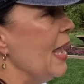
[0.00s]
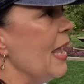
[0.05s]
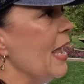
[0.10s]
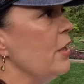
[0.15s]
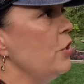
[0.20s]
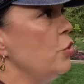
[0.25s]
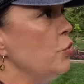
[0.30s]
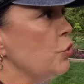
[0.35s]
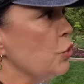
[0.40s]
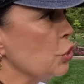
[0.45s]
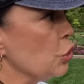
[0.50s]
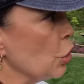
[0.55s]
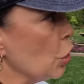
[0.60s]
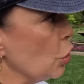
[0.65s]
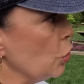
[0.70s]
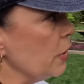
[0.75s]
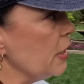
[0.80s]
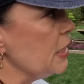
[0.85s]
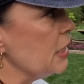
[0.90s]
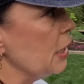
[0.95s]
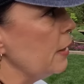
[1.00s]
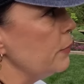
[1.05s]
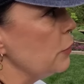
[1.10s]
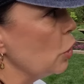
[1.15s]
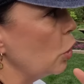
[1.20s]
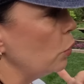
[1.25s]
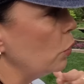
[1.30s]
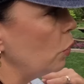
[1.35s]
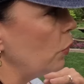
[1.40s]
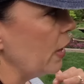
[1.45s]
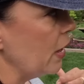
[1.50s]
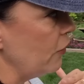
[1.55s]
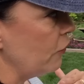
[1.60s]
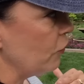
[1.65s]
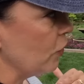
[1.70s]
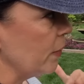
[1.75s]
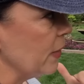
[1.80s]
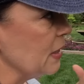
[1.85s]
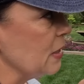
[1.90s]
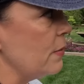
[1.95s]
and you slowly tiptoe away
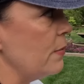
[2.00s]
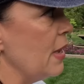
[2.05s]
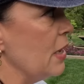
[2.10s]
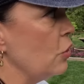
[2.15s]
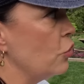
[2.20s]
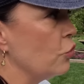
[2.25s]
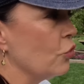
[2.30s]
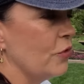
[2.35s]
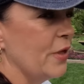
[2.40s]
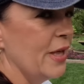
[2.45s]
from it to make sure